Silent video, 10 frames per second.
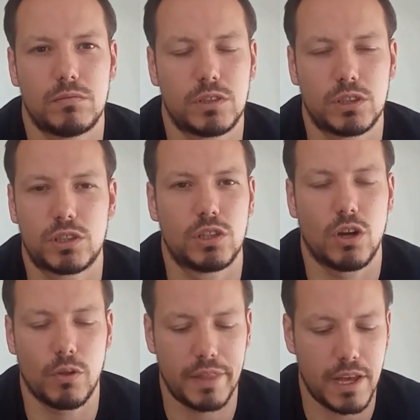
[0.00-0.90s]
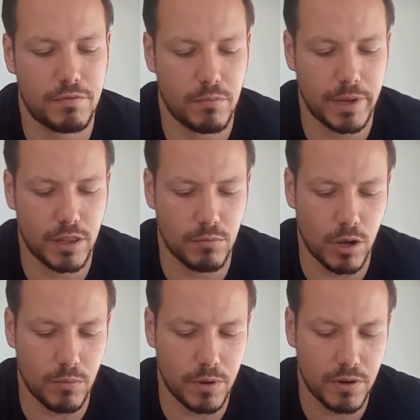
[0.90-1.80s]
just aren't there for me at the
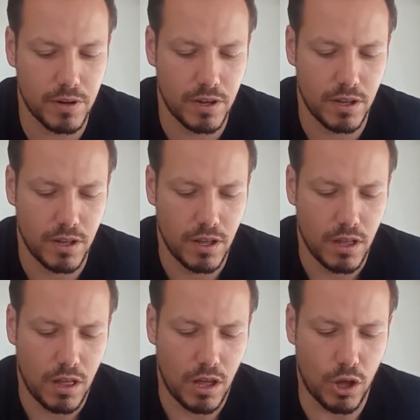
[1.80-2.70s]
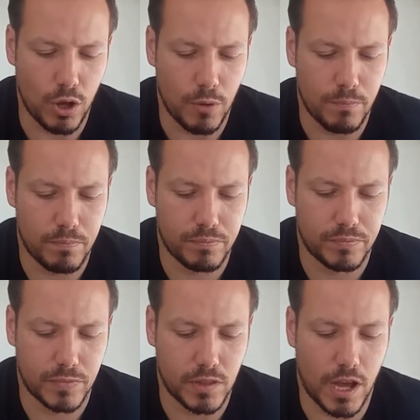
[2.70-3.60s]
moment.
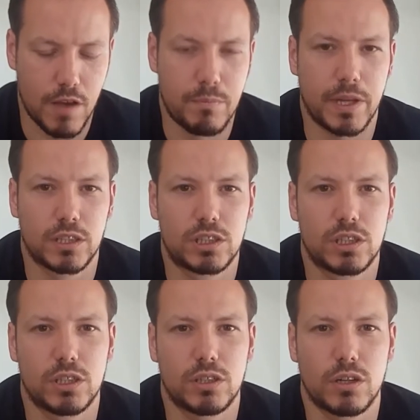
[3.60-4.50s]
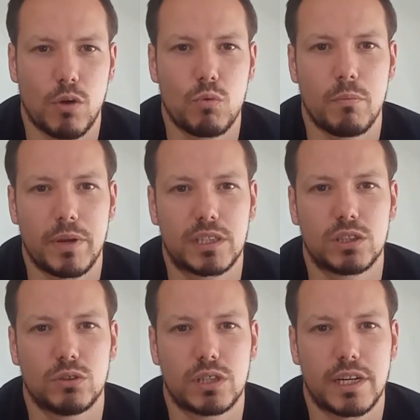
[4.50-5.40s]
I have been to like One Big
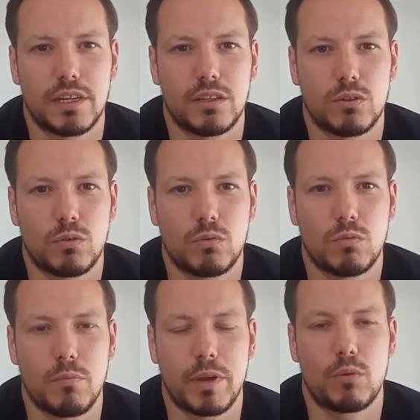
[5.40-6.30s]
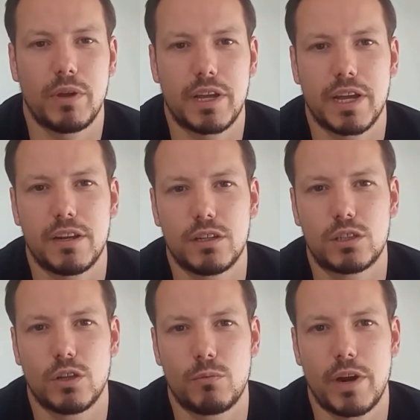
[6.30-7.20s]
Sunday or One Big Weekend
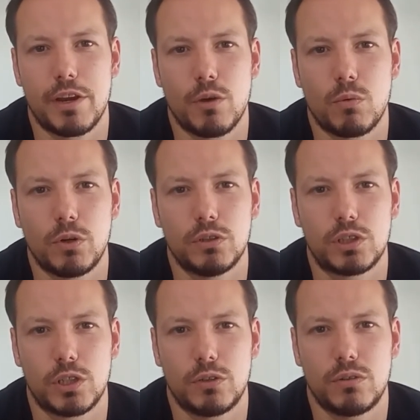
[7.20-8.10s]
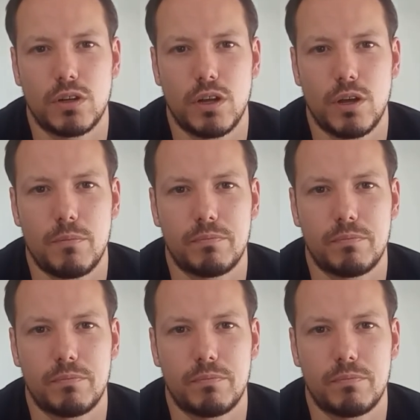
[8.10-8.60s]
that Radio 1 used to do. I